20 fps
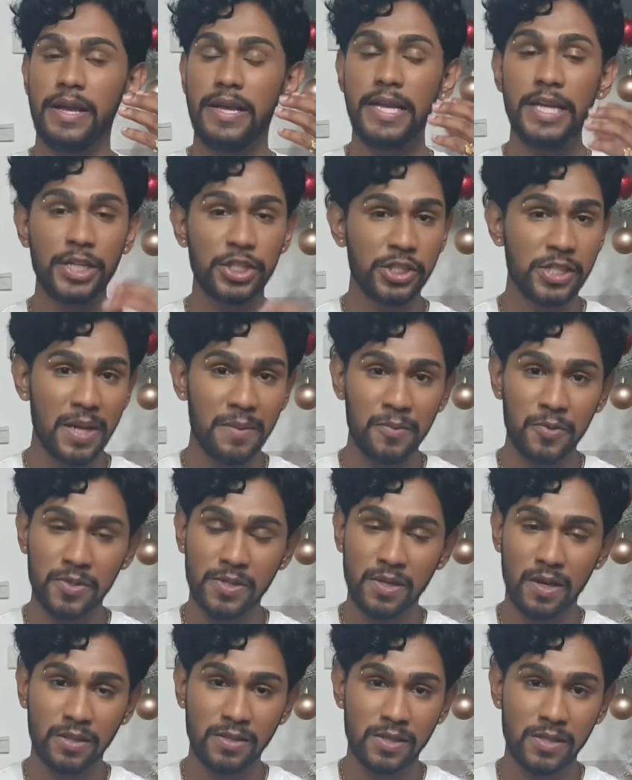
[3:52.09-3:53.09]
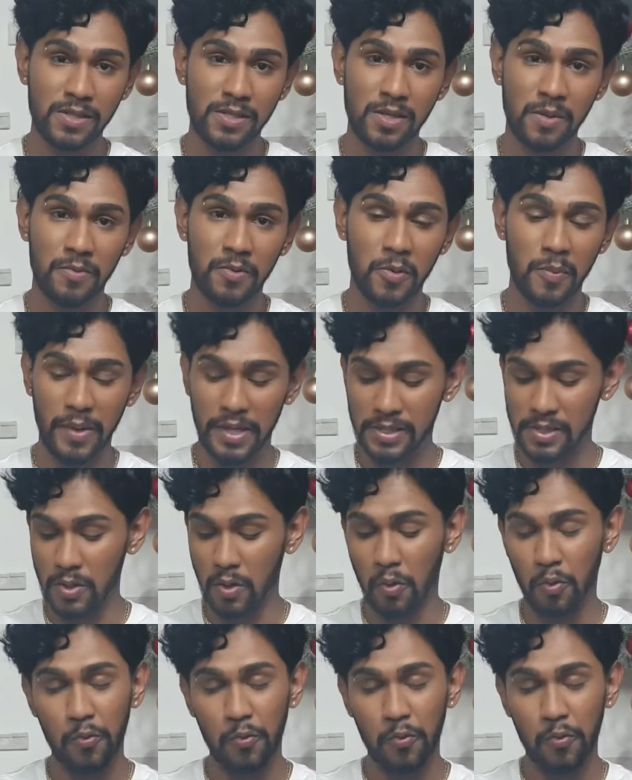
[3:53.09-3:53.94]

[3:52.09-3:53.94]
each time you start and stop your mixer.